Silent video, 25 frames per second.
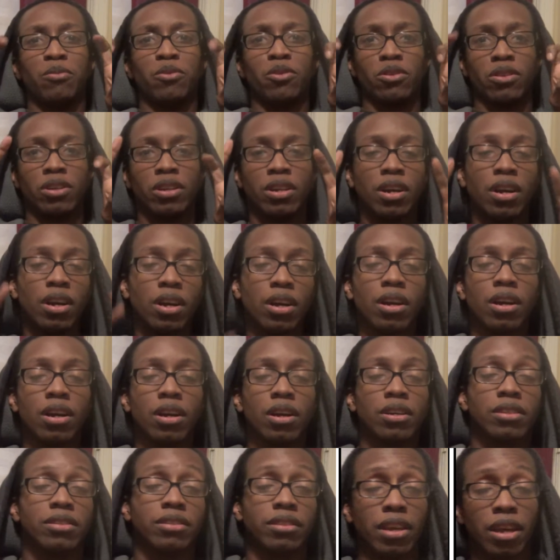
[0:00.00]
more.
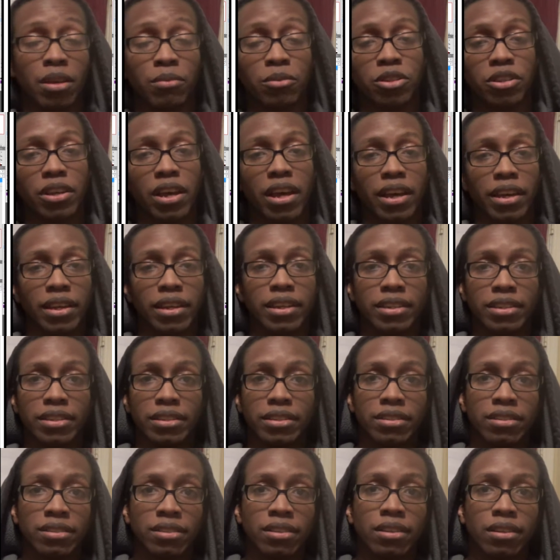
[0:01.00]
His gamer tag
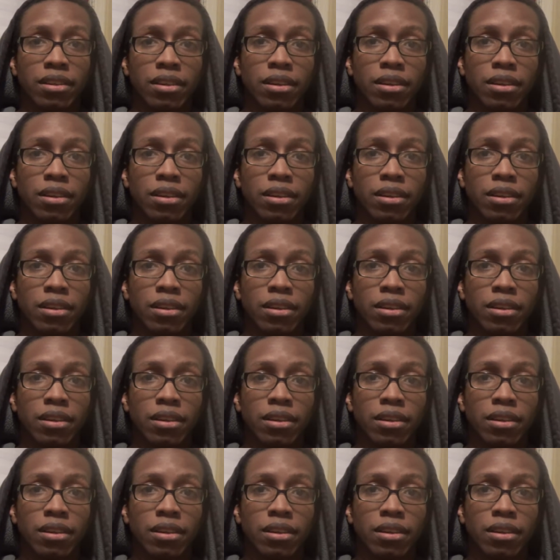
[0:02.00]
is